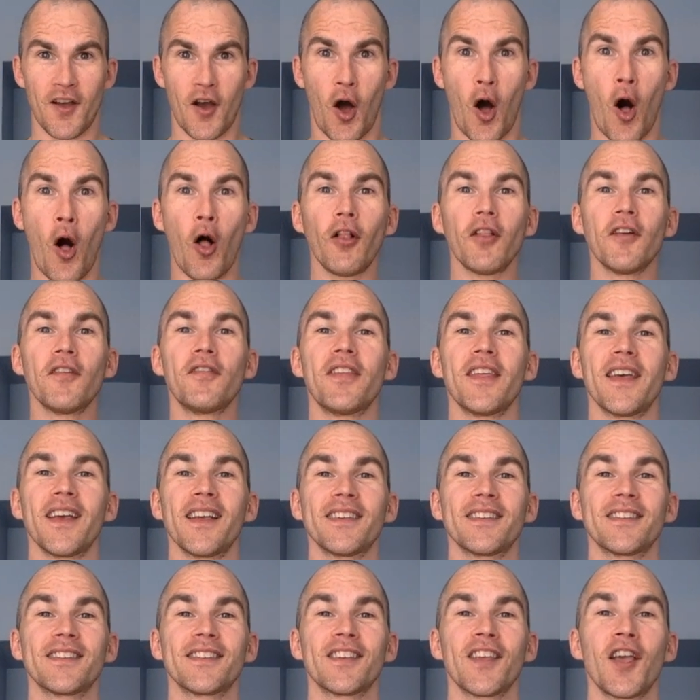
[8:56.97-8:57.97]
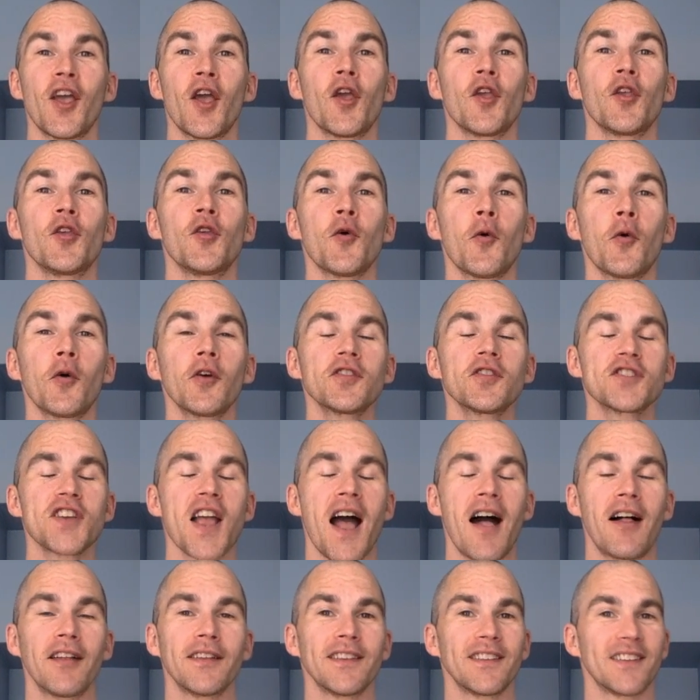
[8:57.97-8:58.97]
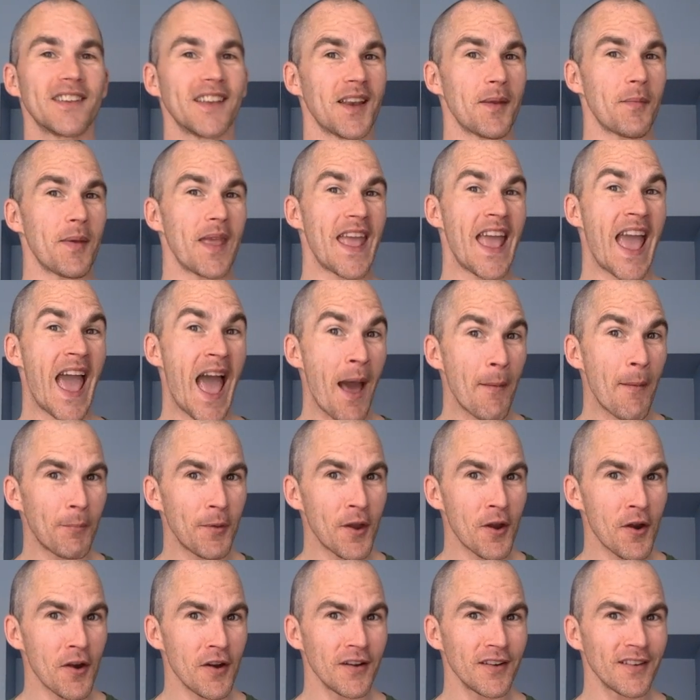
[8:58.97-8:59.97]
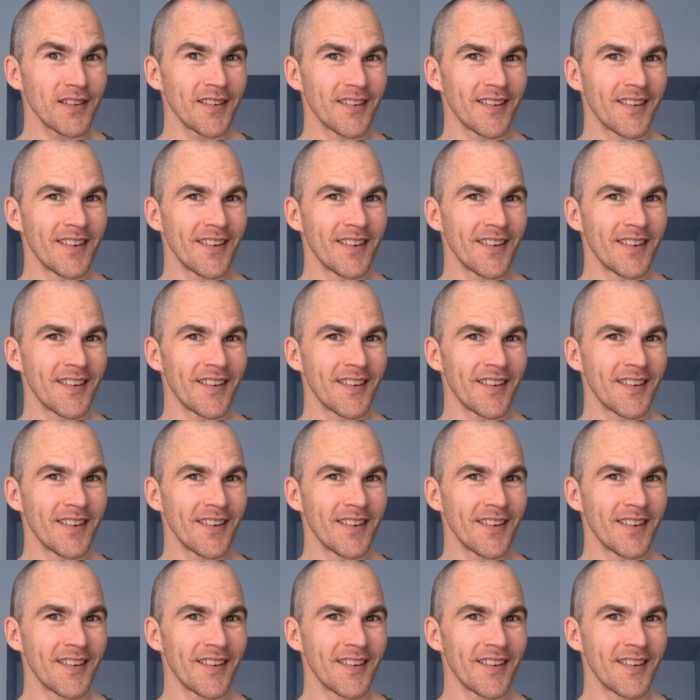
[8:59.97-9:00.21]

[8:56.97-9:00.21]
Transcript: all of this, your child is going to be happier